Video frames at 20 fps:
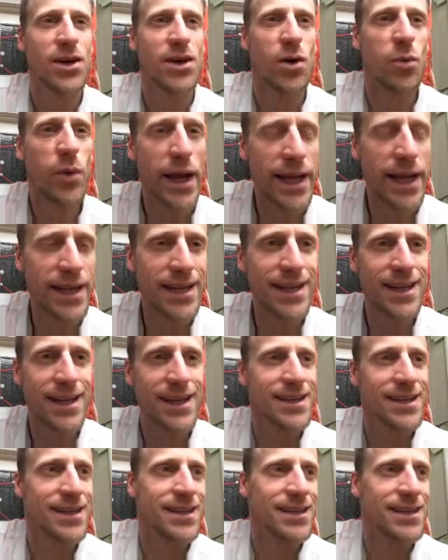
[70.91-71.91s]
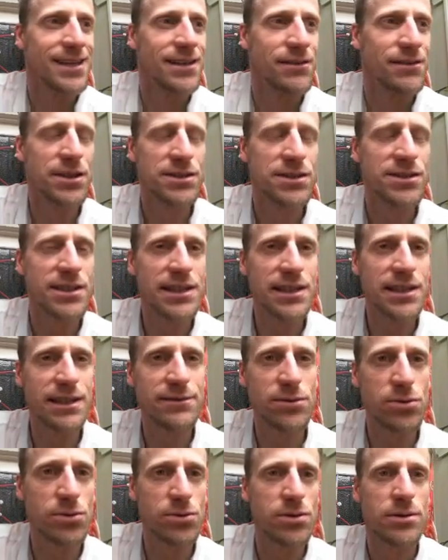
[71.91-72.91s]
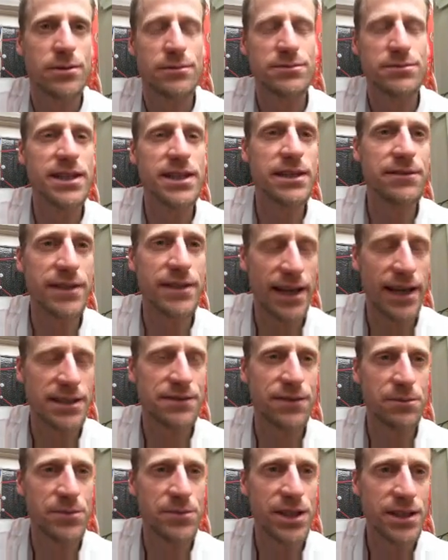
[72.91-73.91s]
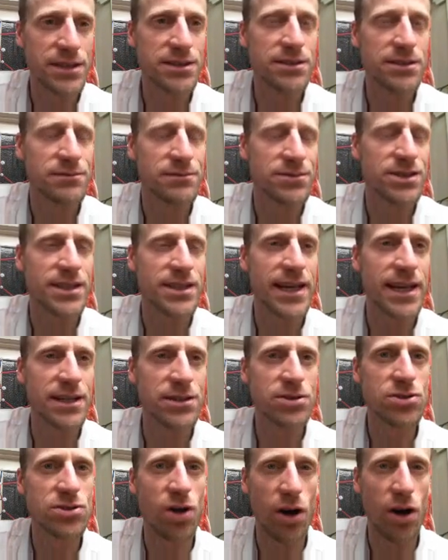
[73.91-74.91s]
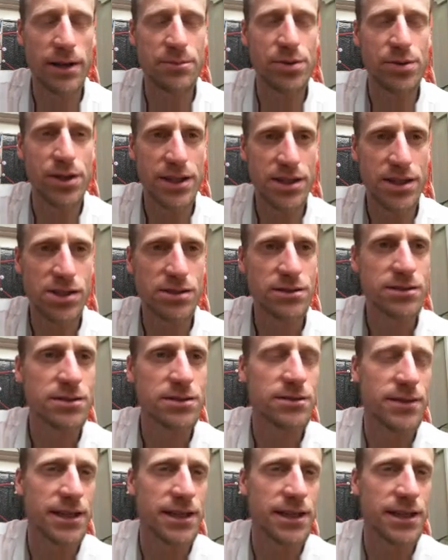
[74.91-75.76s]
When the sea level deviates from these standard tide predictions,